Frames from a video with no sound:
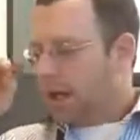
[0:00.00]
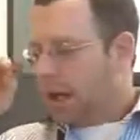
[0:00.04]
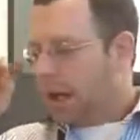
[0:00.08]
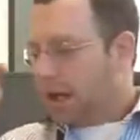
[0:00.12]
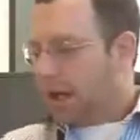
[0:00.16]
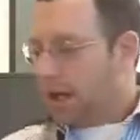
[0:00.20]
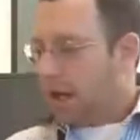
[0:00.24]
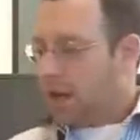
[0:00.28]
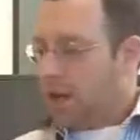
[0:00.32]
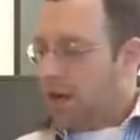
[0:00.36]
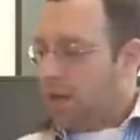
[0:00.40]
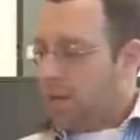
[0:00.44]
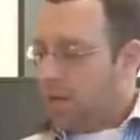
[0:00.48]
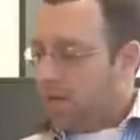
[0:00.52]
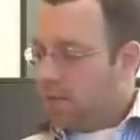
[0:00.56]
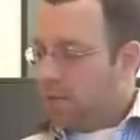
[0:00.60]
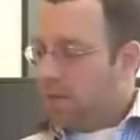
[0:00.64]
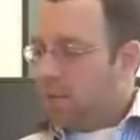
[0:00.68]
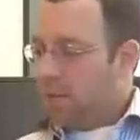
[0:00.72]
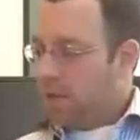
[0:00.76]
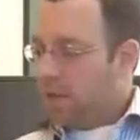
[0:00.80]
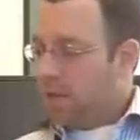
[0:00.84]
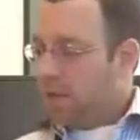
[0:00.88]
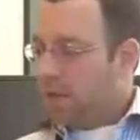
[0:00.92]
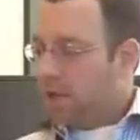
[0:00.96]

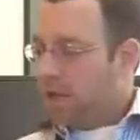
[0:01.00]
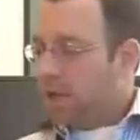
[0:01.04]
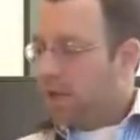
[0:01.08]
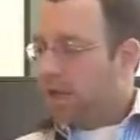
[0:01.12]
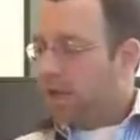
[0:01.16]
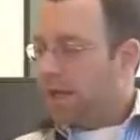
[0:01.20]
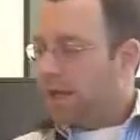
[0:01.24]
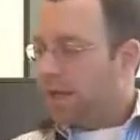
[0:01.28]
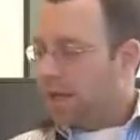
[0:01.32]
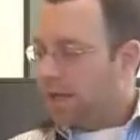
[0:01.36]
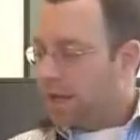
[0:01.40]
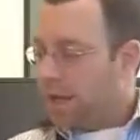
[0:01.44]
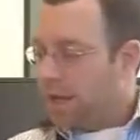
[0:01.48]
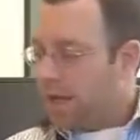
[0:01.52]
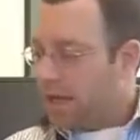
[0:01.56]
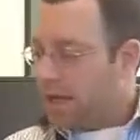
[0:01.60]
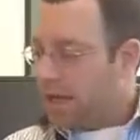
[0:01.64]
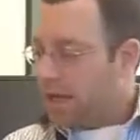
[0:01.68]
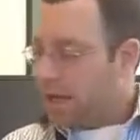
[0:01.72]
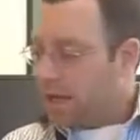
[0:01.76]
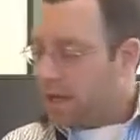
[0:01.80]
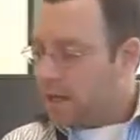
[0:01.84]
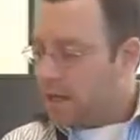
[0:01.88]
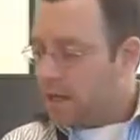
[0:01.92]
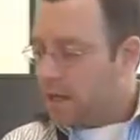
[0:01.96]
And
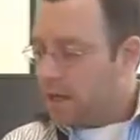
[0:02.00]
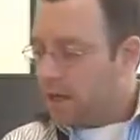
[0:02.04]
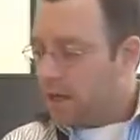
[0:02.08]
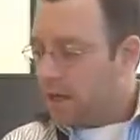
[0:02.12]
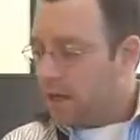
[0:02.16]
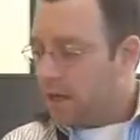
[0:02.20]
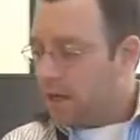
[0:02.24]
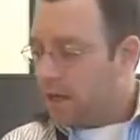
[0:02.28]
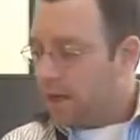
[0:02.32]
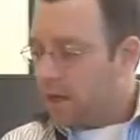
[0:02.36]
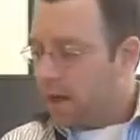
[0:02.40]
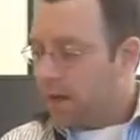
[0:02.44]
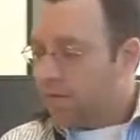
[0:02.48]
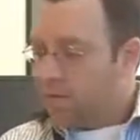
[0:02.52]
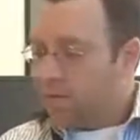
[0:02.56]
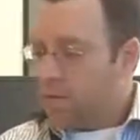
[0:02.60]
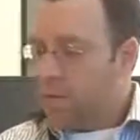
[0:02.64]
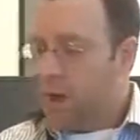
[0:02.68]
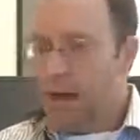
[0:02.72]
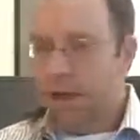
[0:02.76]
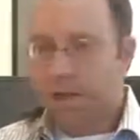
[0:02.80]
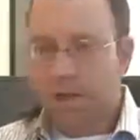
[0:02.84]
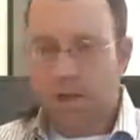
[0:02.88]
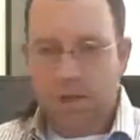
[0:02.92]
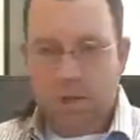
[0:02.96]
again, I've
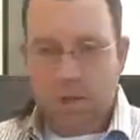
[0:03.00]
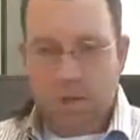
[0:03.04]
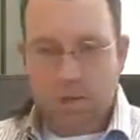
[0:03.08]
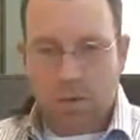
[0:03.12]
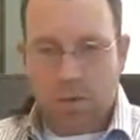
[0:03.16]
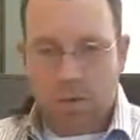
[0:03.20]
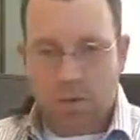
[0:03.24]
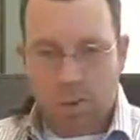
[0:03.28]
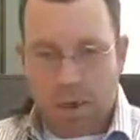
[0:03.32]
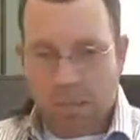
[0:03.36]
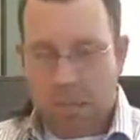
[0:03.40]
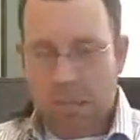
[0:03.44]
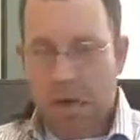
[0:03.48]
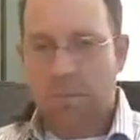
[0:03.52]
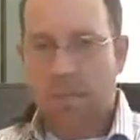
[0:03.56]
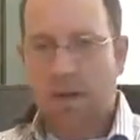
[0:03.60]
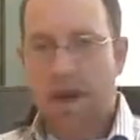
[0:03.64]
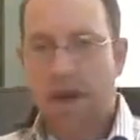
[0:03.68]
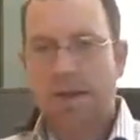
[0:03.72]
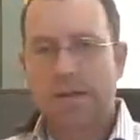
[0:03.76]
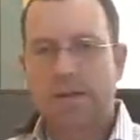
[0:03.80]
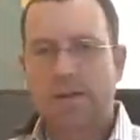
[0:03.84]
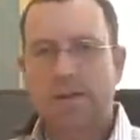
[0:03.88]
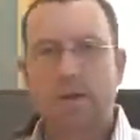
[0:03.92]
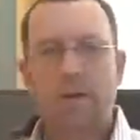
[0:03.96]
reminded you about
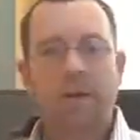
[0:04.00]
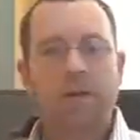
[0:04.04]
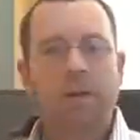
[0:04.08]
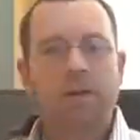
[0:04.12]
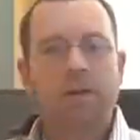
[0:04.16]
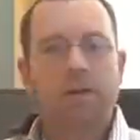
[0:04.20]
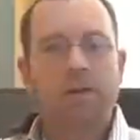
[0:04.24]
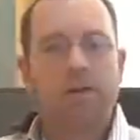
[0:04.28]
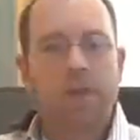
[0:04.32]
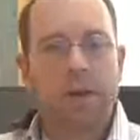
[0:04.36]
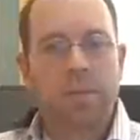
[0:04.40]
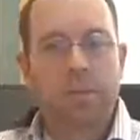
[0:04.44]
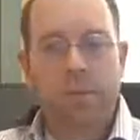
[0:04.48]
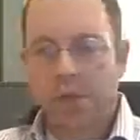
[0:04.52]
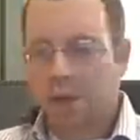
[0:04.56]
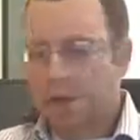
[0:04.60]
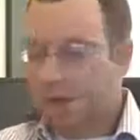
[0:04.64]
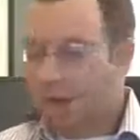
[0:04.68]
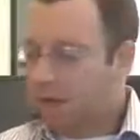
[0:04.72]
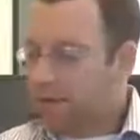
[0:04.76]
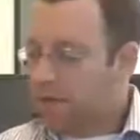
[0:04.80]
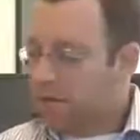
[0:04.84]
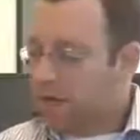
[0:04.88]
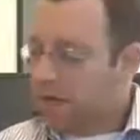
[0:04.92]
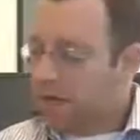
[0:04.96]
my experience in
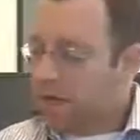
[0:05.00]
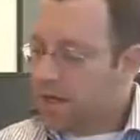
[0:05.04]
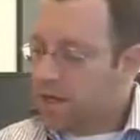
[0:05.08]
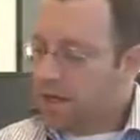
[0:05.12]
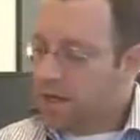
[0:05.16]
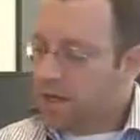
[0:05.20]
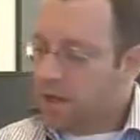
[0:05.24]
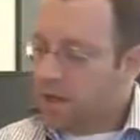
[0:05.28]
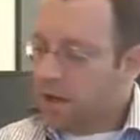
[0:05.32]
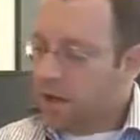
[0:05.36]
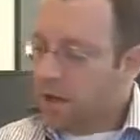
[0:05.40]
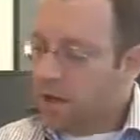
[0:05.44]
pay-per-click advertising.